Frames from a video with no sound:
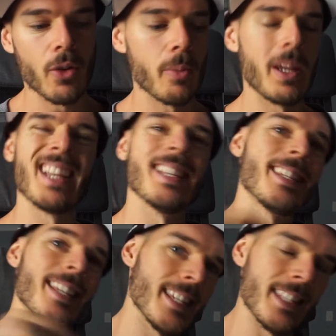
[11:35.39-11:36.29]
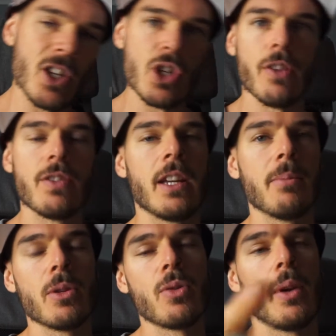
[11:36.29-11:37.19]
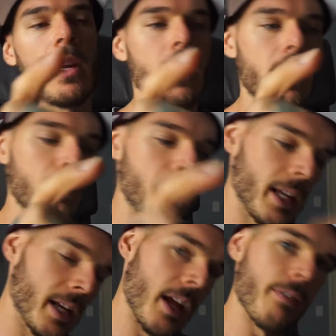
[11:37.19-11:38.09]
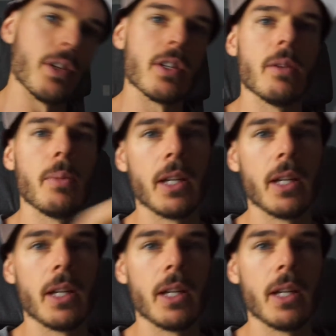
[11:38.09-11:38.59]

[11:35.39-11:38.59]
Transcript: or to be consistently shifting between being in a deficit,